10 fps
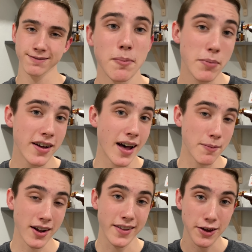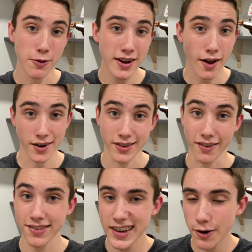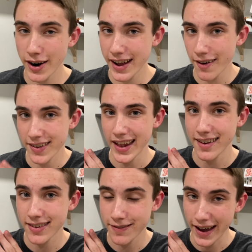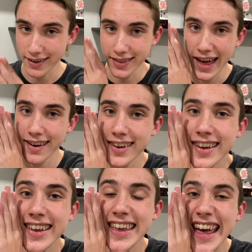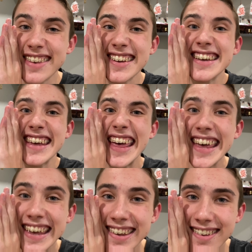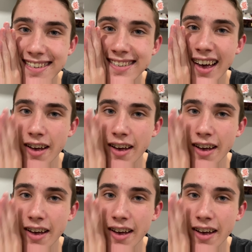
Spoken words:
But I'm going to let you in on a little secret right now, and that is the fact that it is.